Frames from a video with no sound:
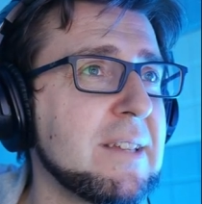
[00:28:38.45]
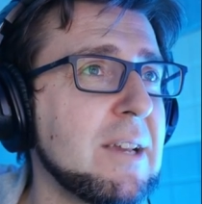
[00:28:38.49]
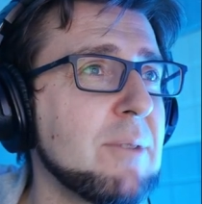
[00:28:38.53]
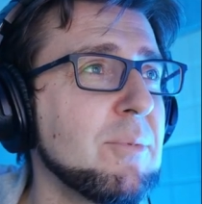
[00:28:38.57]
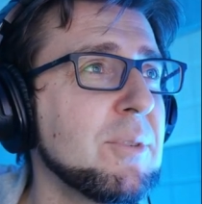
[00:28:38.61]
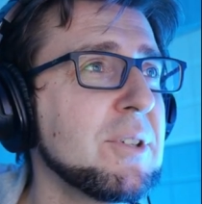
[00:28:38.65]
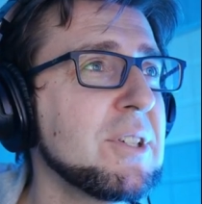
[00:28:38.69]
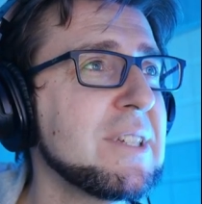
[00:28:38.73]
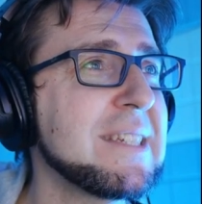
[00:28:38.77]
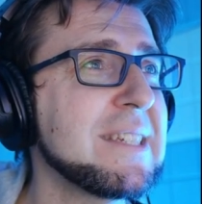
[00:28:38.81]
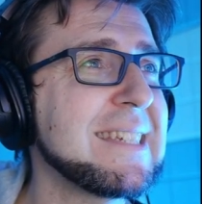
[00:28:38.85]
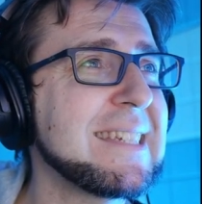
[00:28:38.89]
I
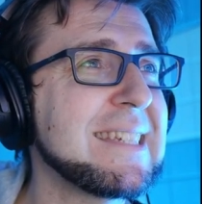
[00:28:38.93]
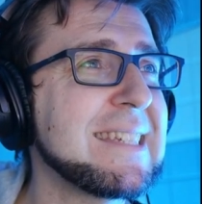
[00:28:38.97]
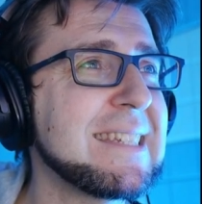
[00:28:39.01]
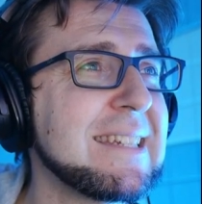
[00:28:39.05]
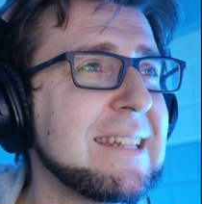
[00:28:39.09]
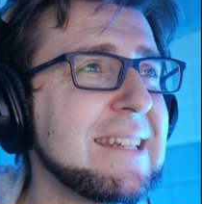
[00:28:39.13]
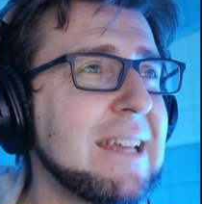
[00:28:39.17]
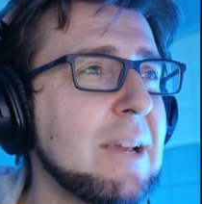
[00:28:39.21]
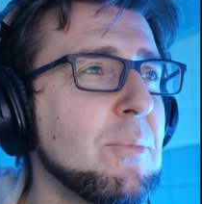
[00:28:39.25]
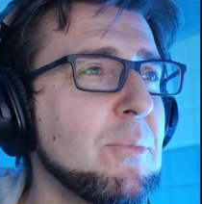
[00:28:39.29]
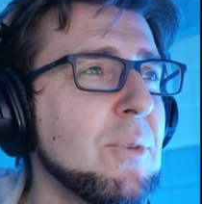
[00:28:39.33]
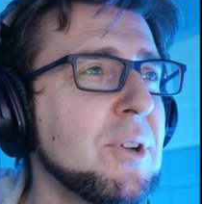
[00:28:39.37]
want
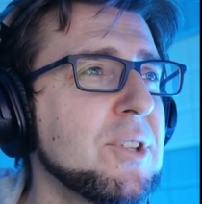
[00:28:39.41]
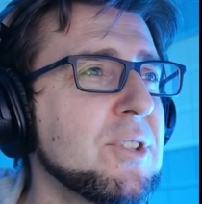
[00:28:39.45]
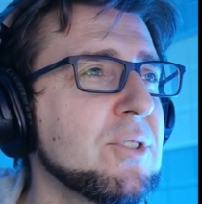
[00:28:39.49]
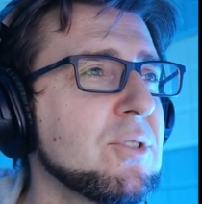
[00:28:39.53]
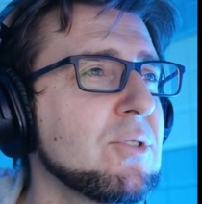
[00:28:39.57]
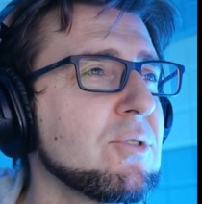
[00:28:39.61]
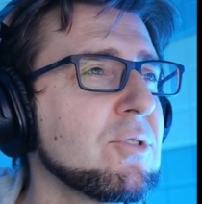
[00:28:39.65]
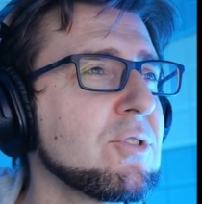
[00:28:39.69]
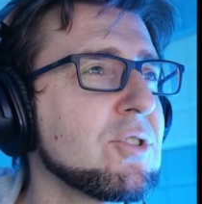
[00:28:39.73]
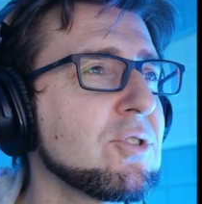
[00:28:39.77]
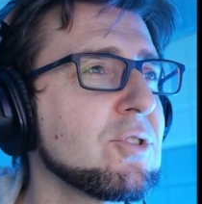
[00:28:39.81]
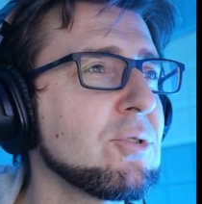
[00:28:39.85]
you
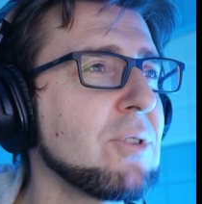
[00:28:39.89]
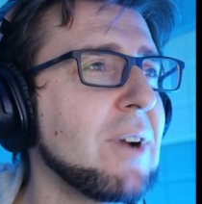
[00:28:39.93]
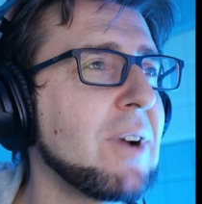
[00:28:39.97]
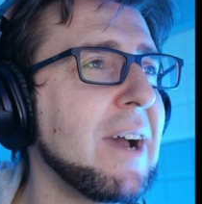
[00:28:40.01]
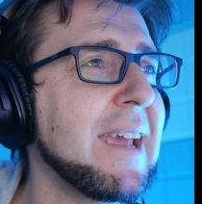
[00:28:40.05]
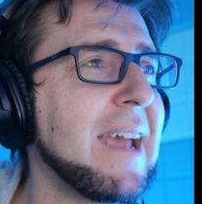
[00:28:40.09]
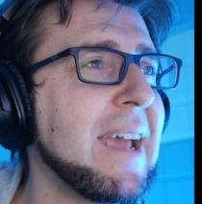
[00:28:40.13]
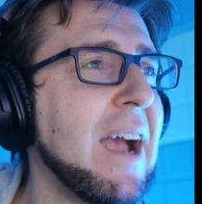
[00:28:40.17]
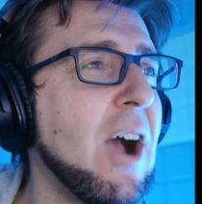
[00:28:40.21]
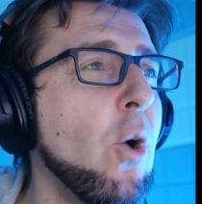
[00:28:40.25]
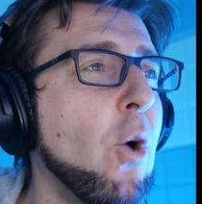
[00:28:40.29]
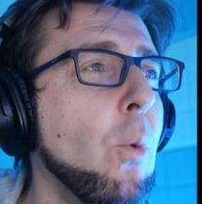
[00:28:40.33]
to
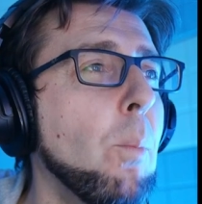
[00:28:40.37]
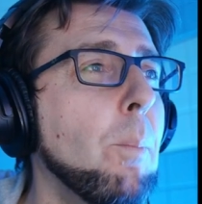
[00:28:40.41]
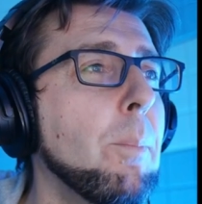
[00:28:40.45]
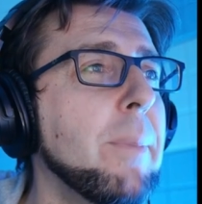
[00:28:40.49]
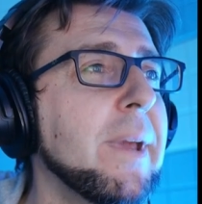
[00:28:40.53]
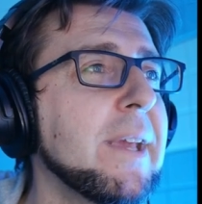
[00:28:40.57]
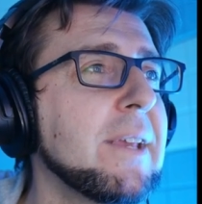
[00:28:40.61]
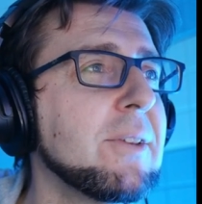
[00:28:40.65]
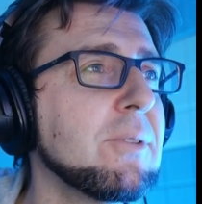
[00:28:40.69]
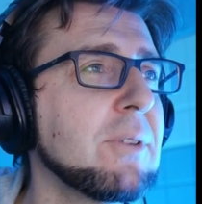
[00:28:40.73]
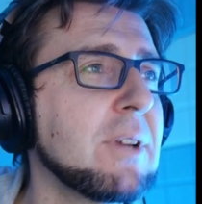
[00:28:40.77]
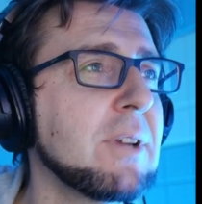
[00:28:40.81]
try how
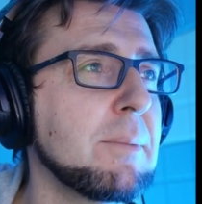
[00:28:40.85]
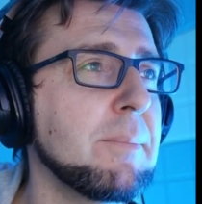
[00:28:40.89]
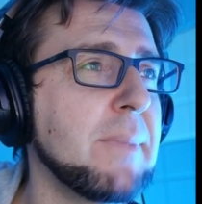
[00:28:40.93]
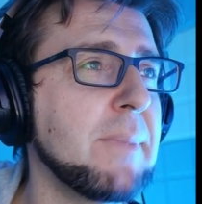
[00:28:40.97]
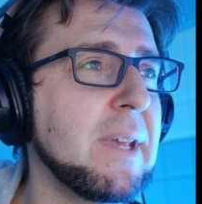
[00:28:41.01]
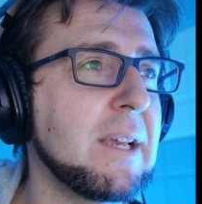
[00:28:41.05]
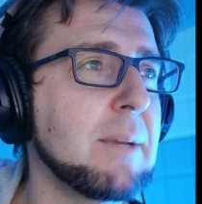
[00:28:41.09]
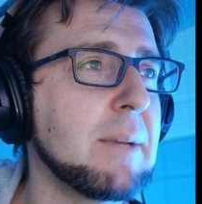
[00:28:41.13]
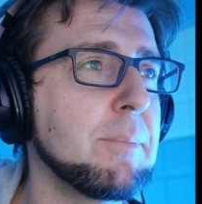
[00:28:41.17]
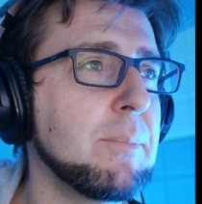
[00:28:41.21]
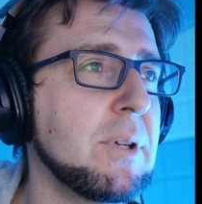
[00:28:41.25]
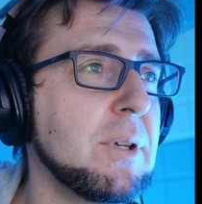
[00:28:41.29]
big you can
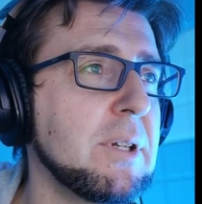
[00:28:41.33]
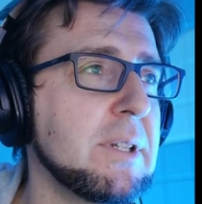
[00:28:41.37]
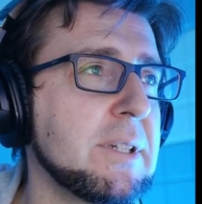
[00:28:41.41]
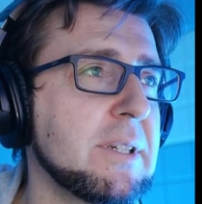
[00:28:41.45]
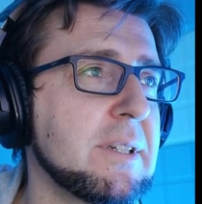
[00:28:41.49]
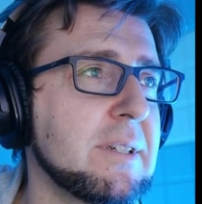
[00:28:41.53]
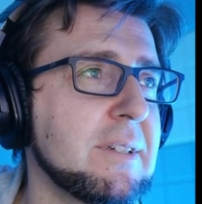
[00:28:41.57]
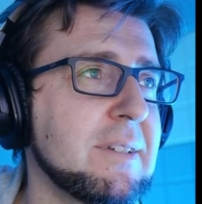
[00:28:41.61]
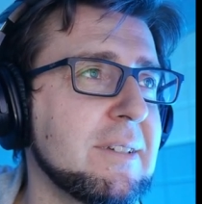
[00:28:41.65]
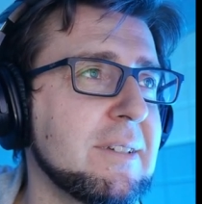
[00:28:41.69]
make a bullet.